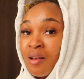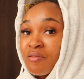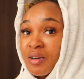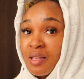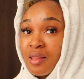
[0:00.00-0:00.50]

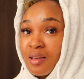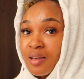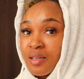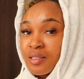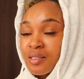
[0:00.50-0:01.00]
Funny thing
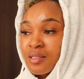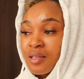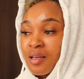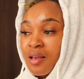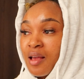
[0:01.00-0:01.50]
is,
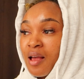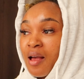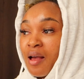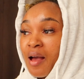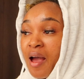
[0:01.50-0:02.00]

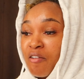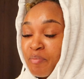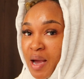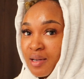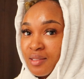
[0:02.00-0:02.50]
I have
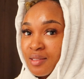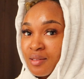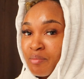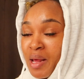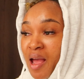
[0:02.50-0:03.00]
packed,
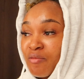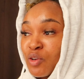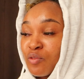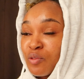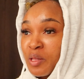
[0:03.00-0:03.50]
but I have
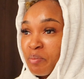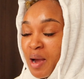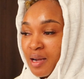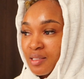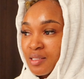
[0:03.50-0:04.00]
not fully
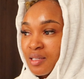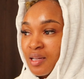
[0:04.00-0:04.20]
packed,